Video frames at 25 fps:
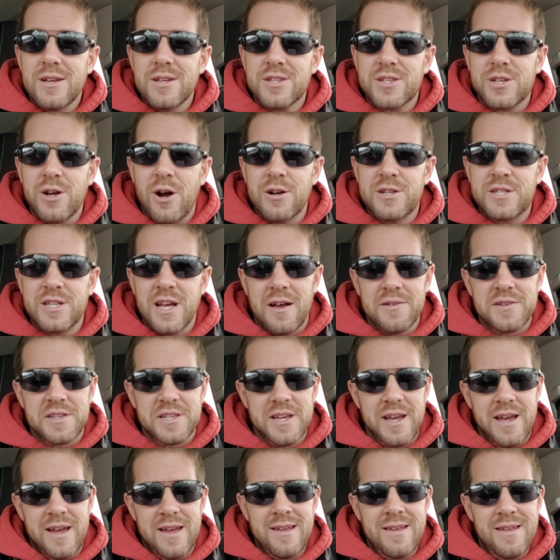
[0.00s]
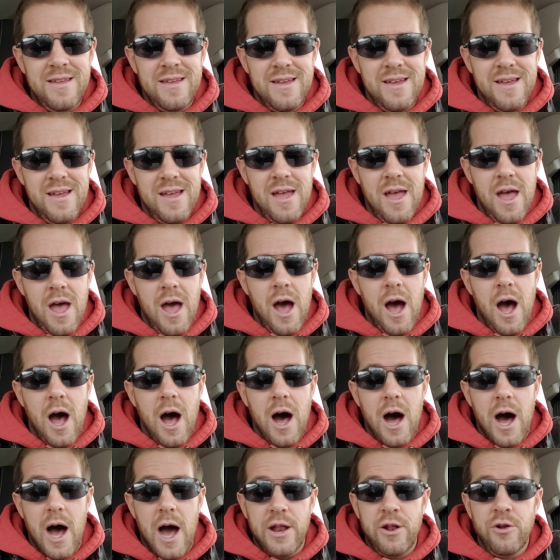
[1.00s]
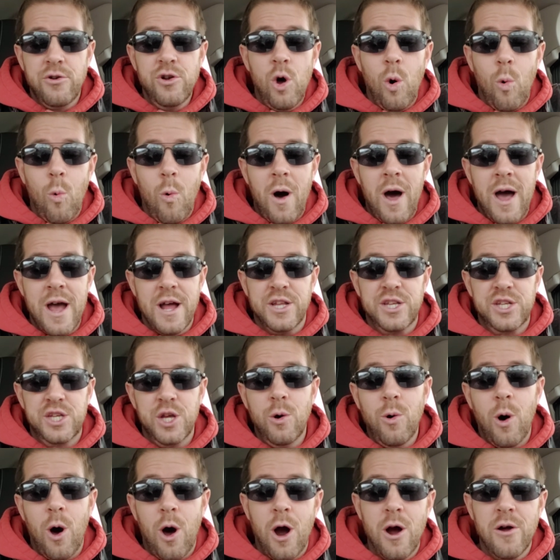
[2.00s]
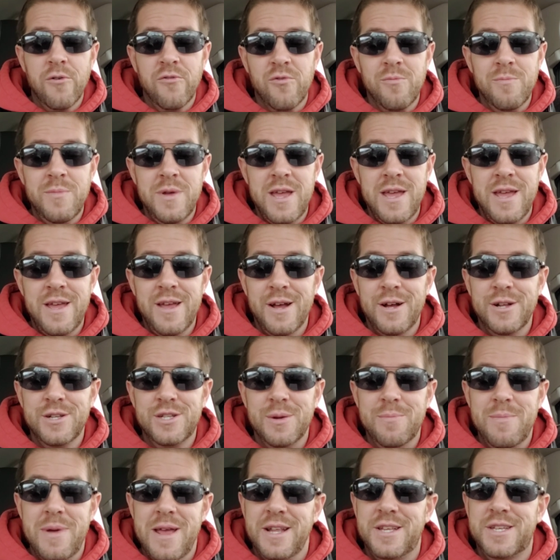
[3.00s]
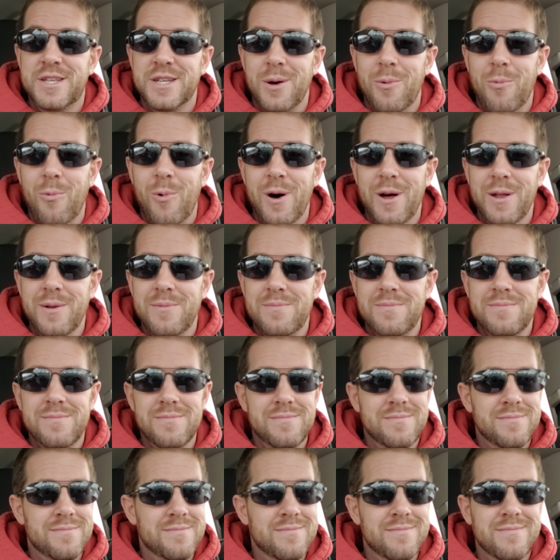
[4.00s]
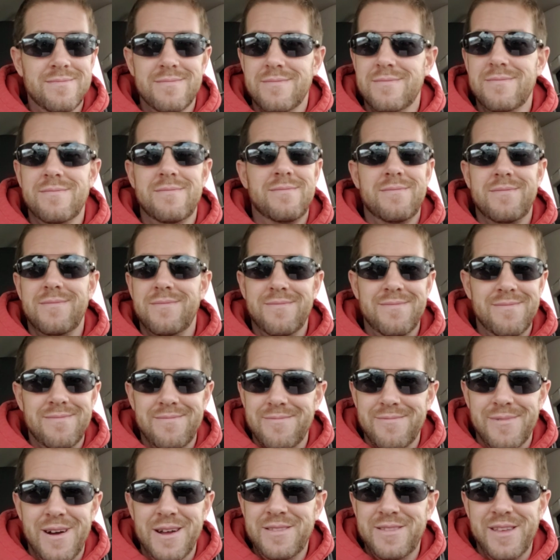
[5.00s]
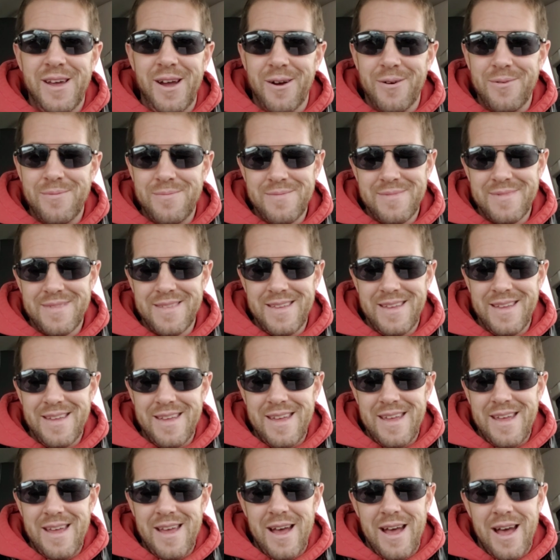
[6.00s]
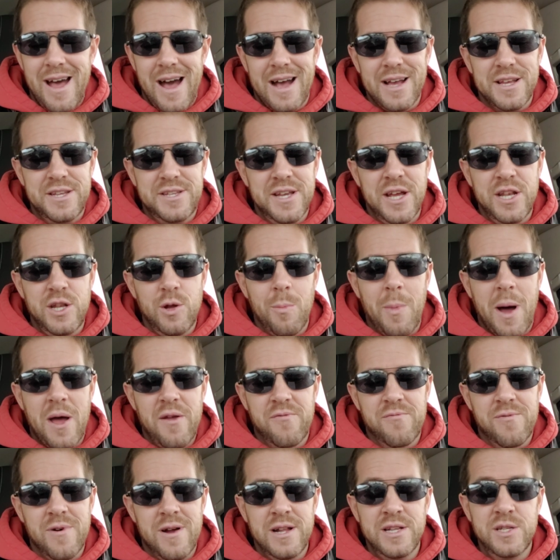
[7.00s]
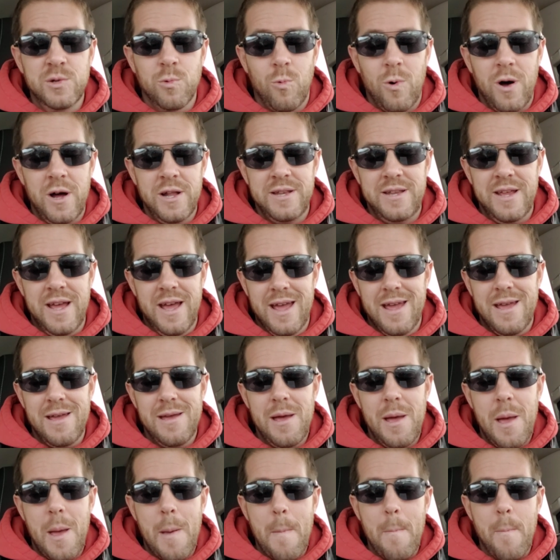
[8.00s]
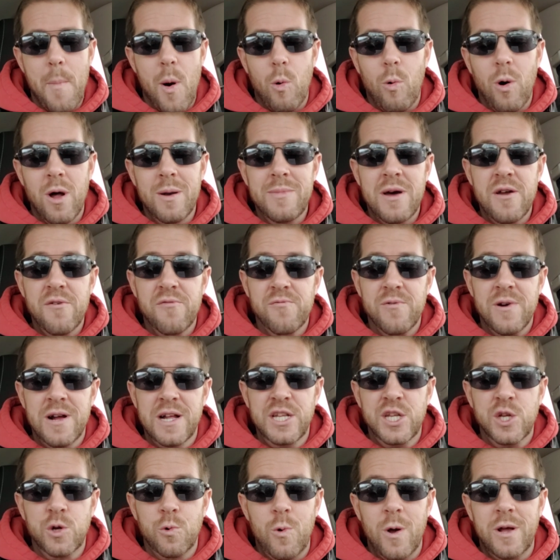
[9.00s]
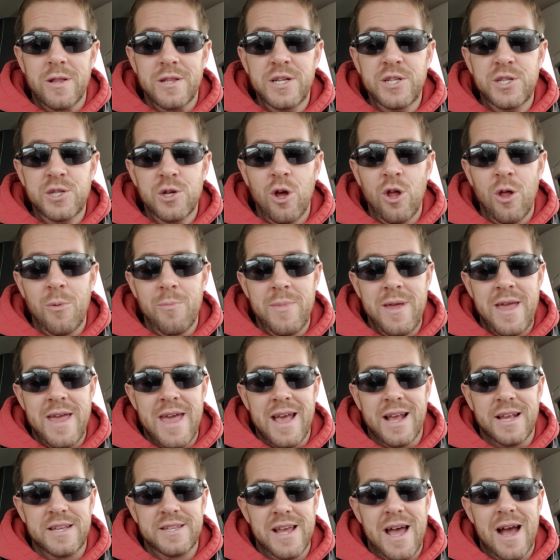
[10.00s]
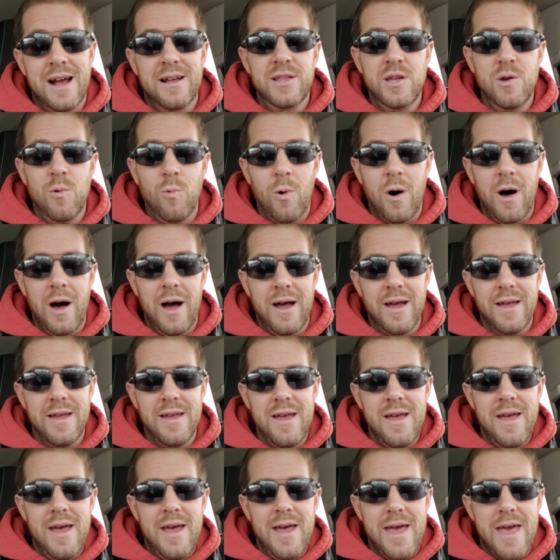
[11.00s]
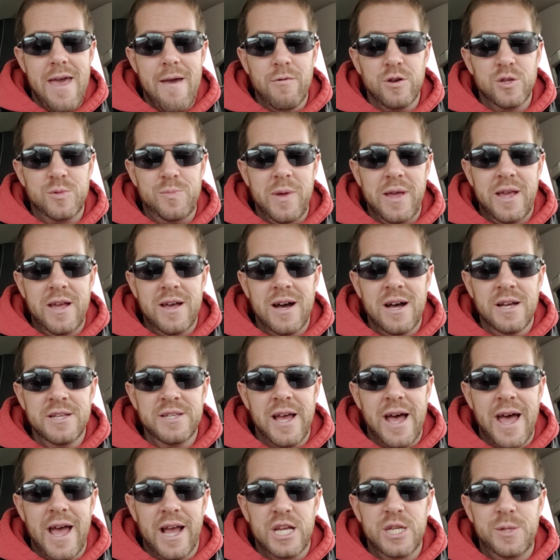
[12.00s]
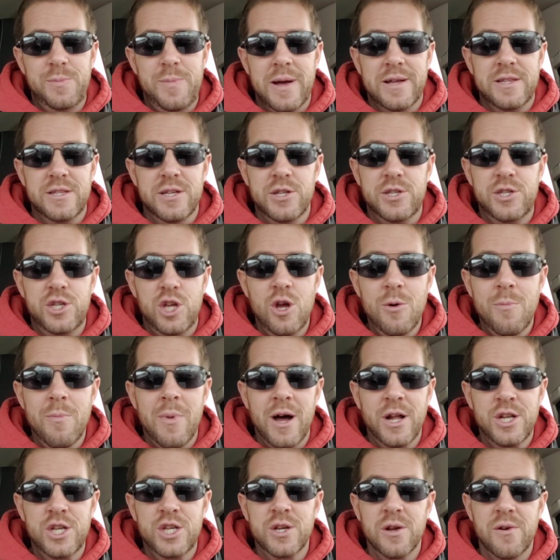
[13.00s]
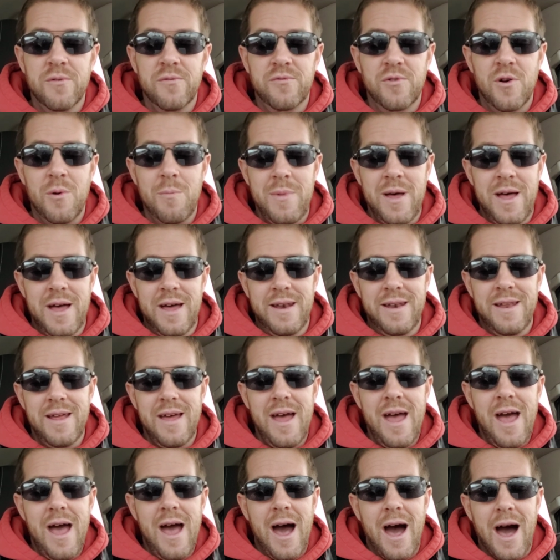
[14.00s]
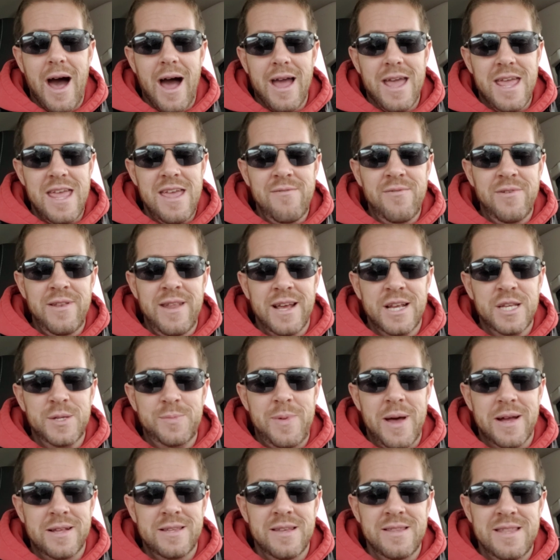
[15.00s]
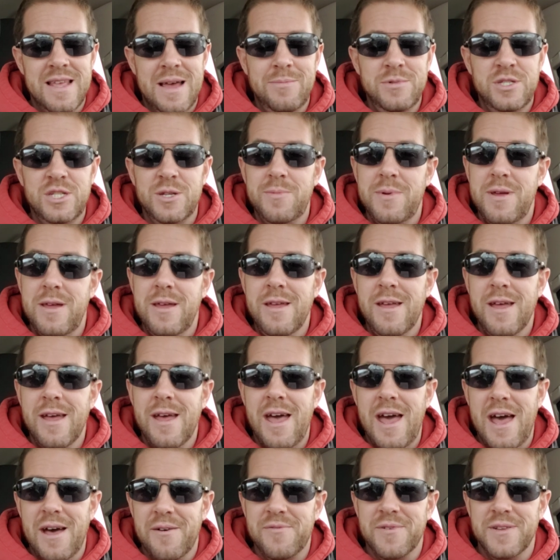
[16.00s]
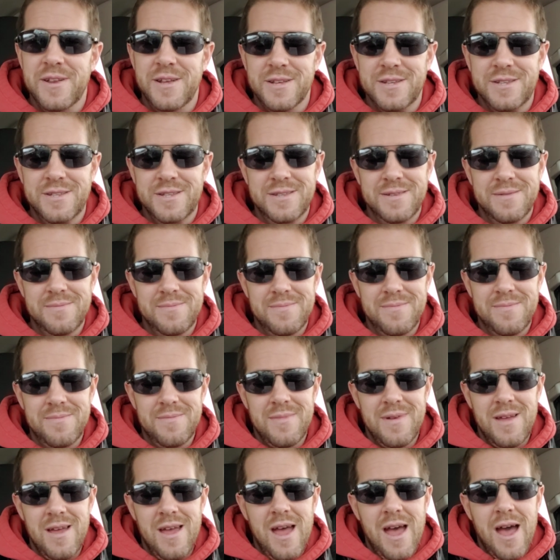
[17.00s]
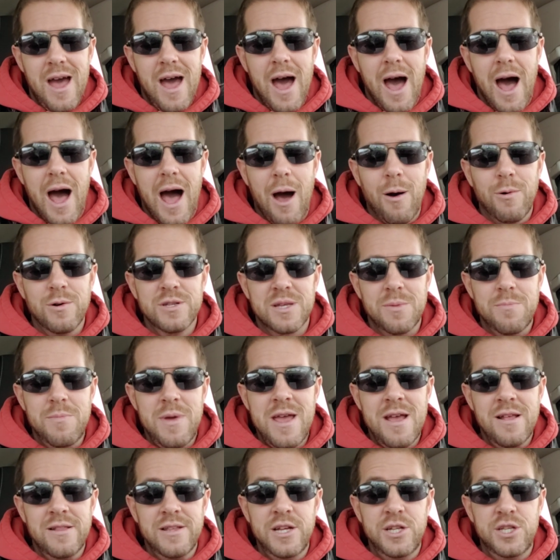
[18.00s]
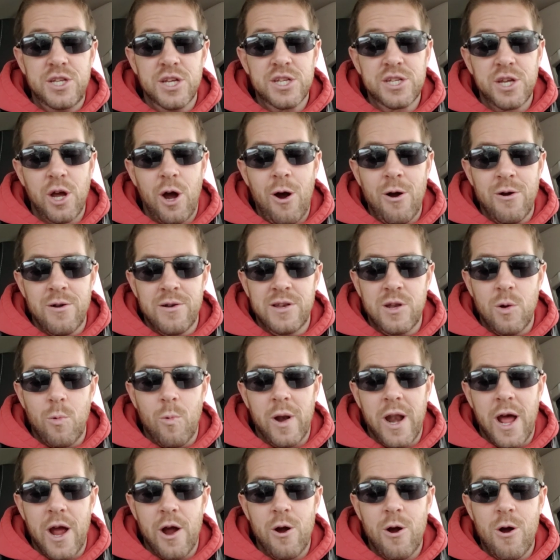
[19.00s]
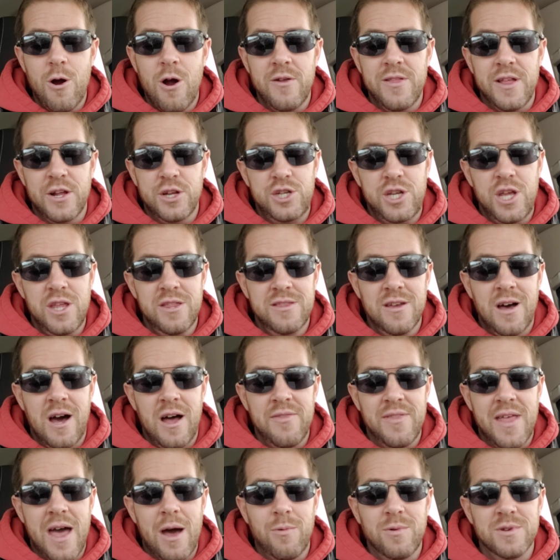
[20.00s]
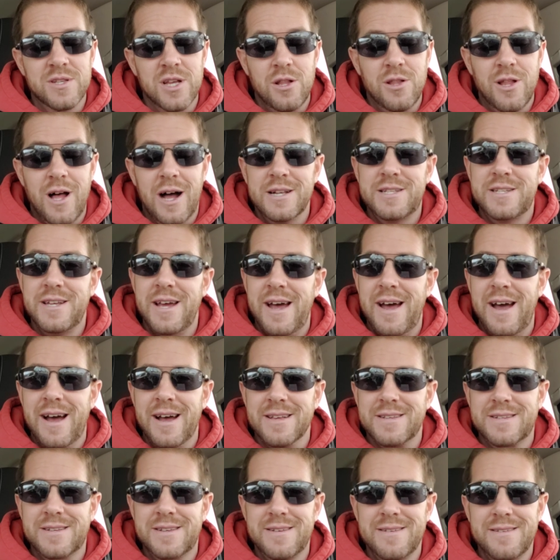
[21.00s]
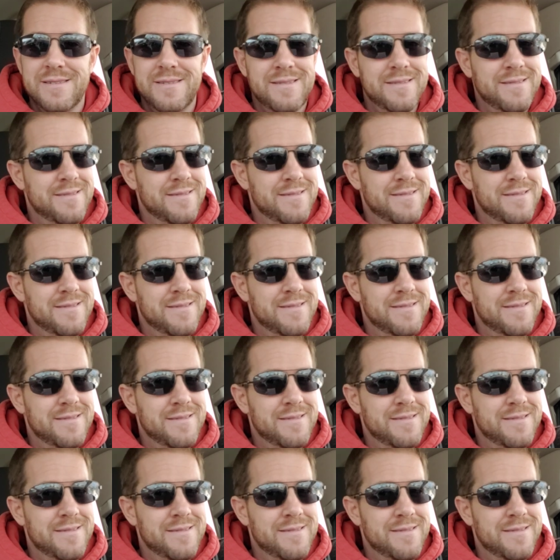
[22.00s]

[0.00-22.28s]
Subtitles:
Starts out saying, I don't know why it's so hard for me to meet someone. Right there. I said to my friends one day. But one of my friends quickly told me exactly why. It was because I expected too much from men. I even expected them to be effinist. I was immediately disheartened when I heard that she thought that was a lot to ask.